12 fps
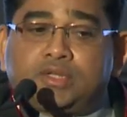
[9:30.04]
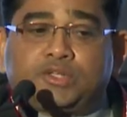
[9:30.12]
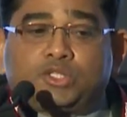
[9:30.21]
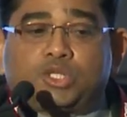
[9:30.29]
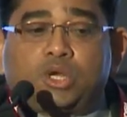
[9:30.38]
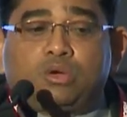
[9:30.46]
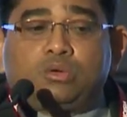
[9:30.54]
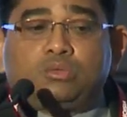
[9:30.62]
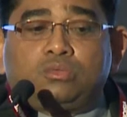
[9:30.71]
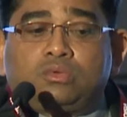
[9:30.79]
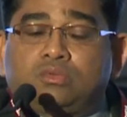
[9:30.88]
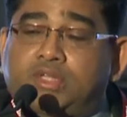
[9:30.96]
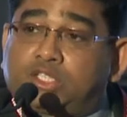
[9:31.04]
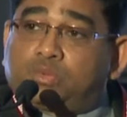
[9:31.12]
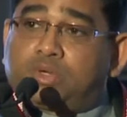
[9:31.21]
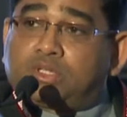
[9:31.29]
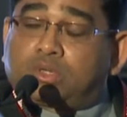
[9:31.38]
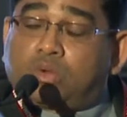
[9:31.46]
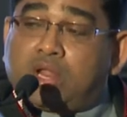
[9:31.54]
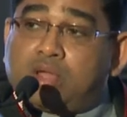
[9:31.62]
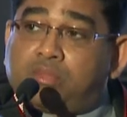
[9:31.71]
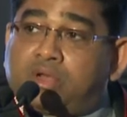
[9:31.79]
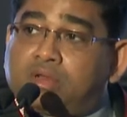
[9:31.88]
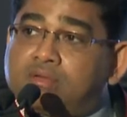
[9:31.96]
So that's where the
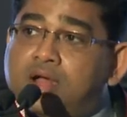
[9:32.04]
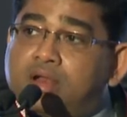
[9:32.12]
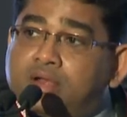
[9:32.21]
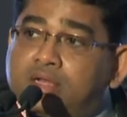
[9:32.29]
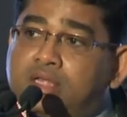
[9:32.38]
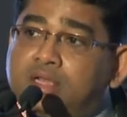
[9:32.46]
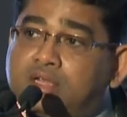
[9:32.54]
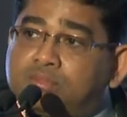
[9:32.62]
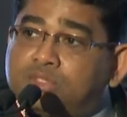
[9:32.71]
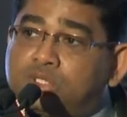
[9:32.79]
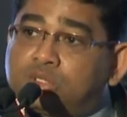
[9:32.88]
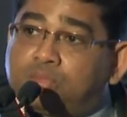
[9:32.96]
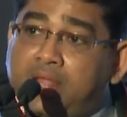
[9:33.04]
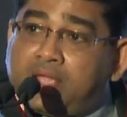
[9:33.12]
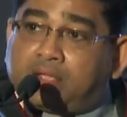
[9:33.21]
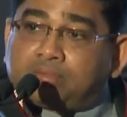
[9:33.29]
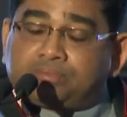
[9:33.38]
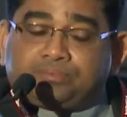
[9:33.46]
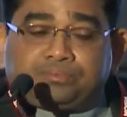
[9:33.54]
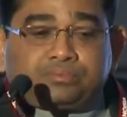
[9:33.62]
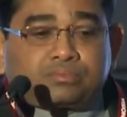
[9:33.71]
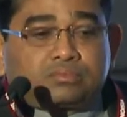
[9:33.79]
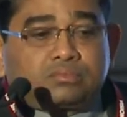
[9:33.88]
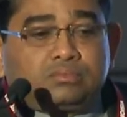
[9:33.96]
collaborative R&D comes into play.
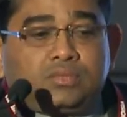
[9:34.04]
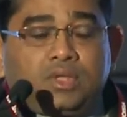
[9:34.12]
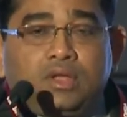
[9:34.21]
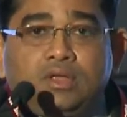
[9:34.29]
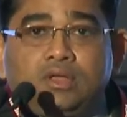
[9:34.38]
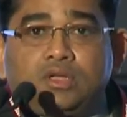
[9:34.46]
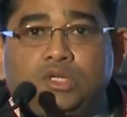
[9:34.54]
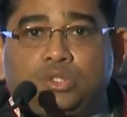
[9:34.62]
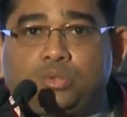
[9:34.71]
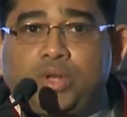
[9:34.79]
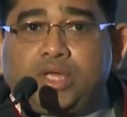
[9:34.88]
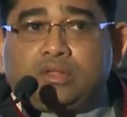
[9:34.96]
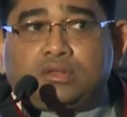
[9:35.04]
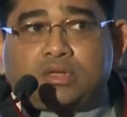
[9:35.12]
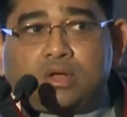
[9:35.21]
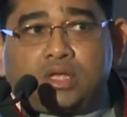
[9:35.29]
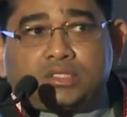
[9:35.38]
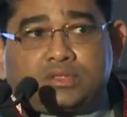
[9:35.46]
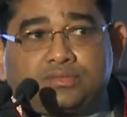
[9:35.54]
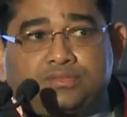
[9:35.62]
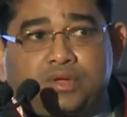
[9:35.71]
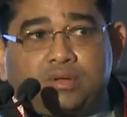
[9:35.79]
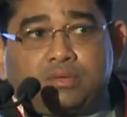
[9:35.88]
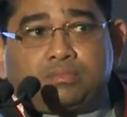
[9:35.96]
Today, the cost
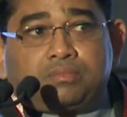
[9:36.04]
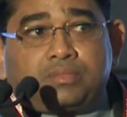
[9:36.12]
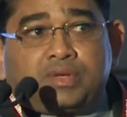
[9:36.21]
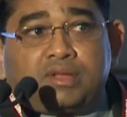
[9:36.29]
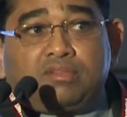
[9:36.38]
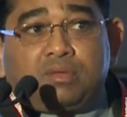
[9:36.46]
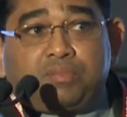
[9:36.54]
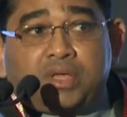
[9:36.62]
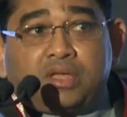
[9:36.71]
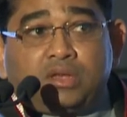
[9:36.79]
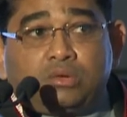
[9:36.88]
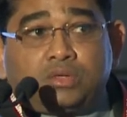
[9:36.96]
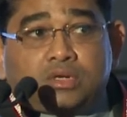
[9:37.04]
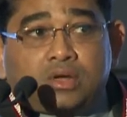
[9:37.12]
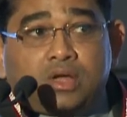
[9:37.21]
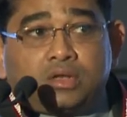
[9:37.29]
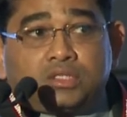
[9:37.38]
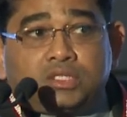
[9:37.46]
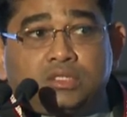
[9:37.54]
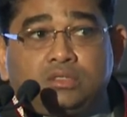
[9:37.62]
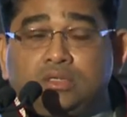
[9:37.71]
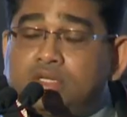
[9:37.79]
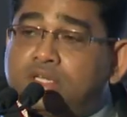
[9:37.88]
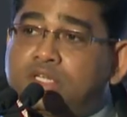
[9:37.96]
of developing a new technology
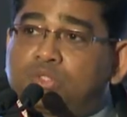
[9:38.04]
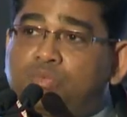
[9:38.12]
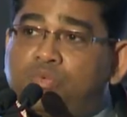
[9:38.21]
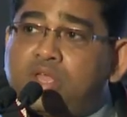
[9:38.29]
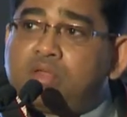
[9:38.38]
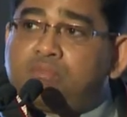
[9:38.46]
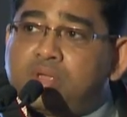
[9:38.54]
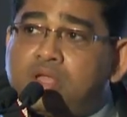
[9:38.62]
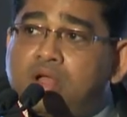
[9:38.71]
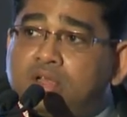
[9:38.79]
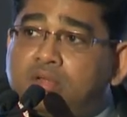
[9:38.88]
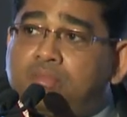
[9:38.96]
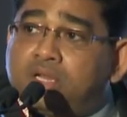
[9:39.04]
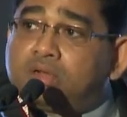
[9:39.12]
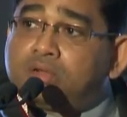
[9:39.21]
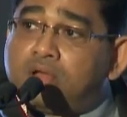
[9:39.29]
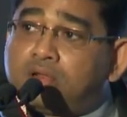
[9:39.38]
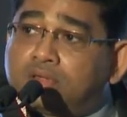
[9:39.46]
is way beyond $1 billion.